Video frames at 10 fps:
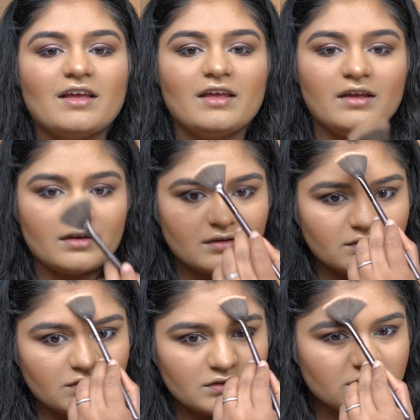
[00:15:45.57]

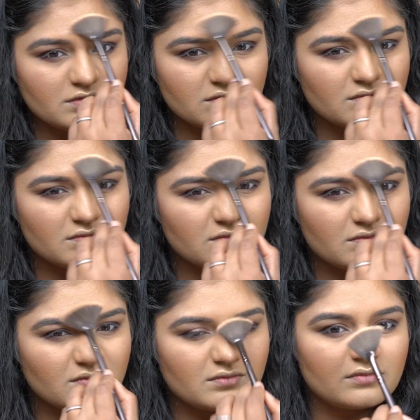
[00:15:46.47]
and just
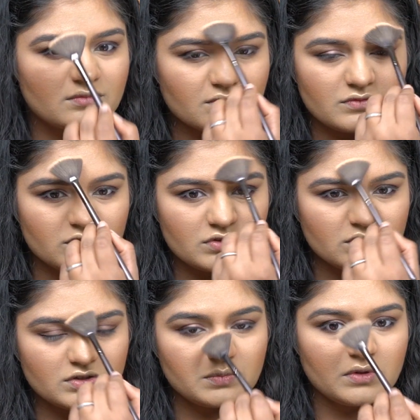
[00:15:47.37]

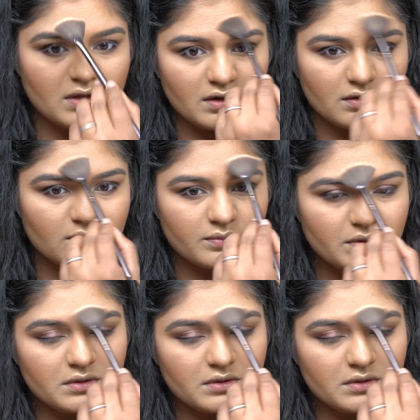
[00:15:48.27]
shimmer that up.